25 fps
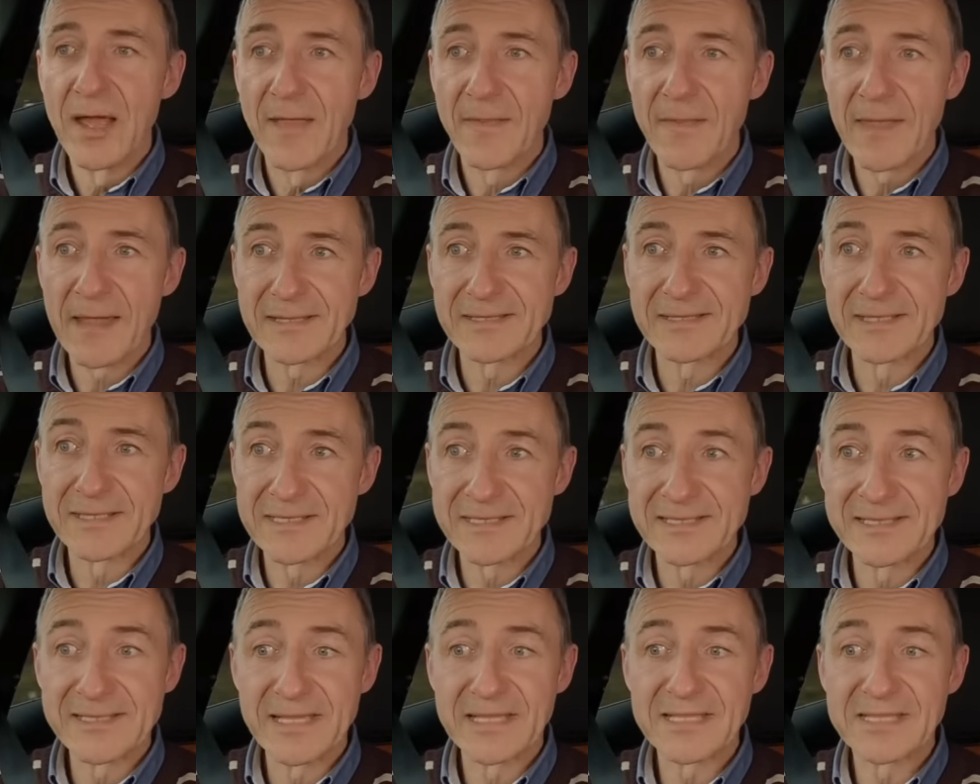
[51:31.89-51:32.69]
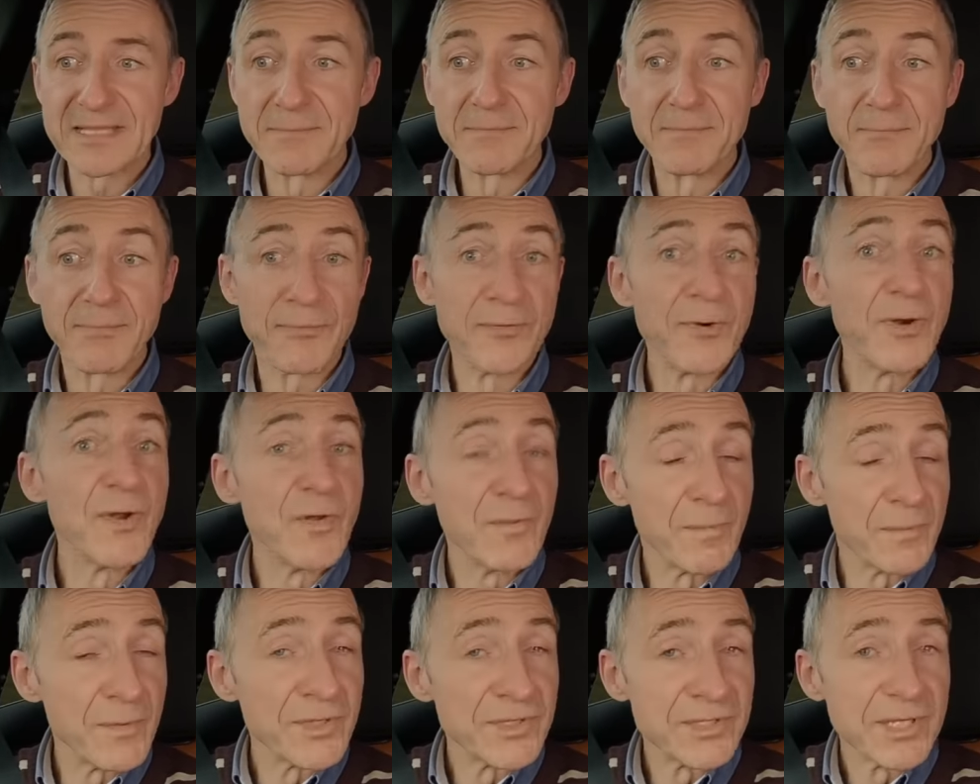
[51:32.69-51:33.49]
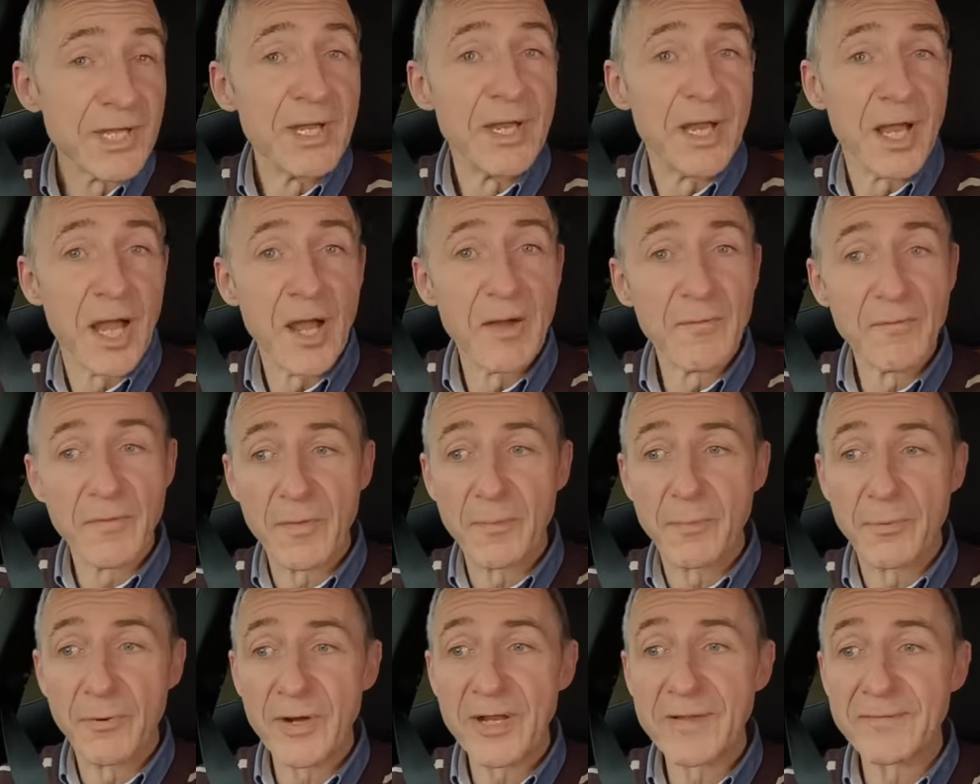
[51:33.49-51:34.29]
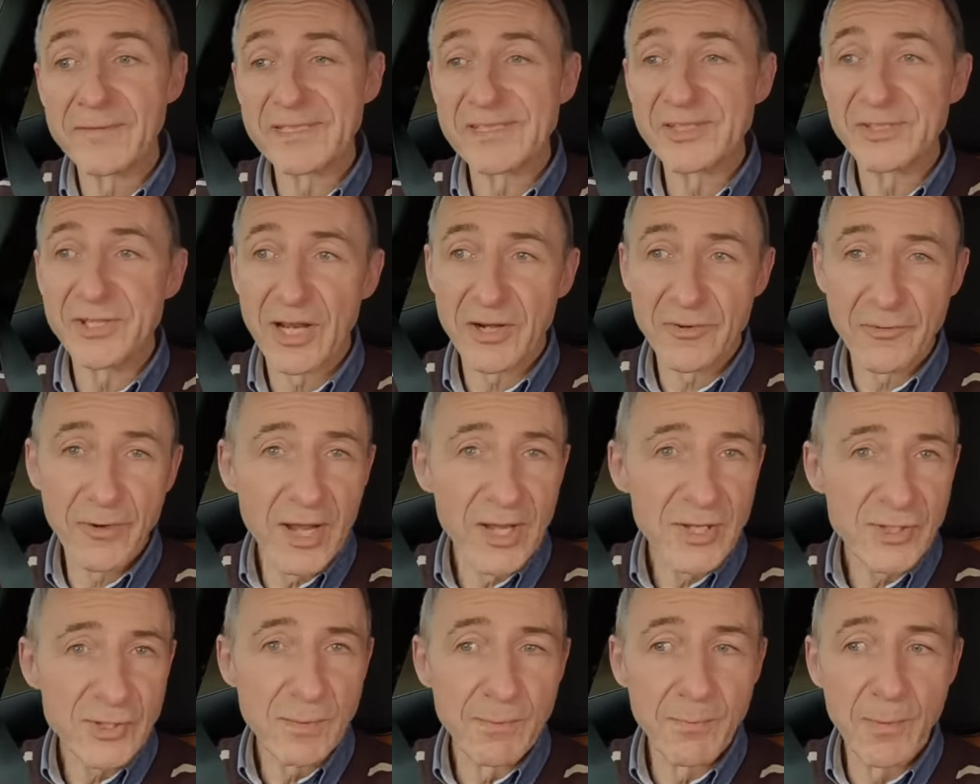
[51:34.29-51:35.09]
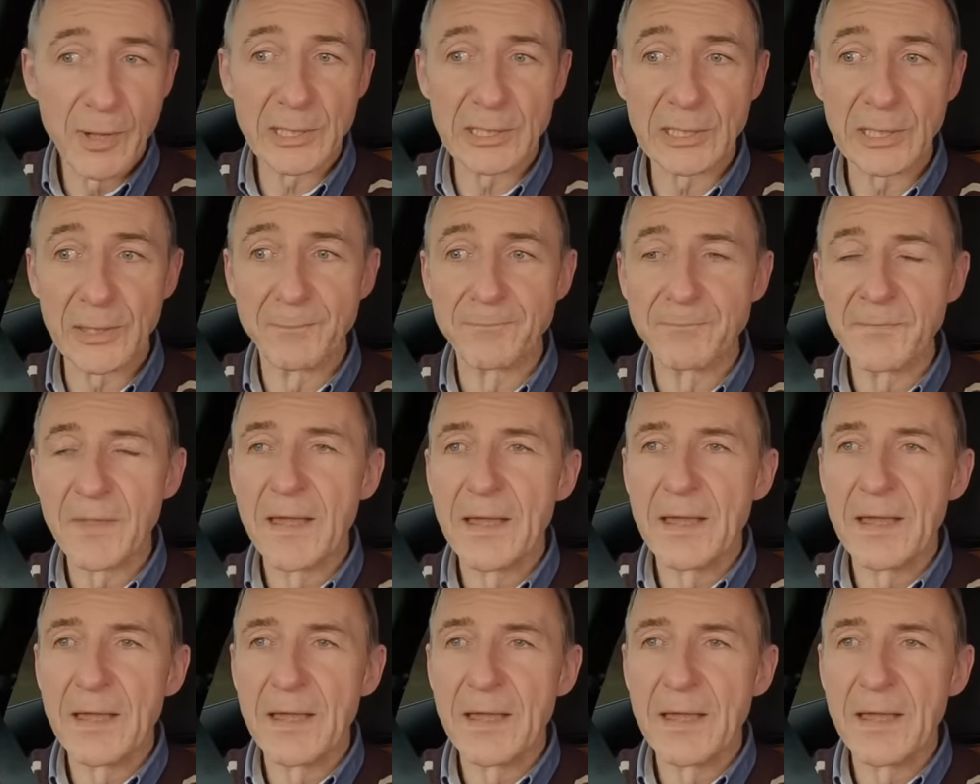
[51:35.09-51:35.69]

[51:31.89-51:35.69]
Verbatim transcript: and that's a distinct improvement over the previous generation model.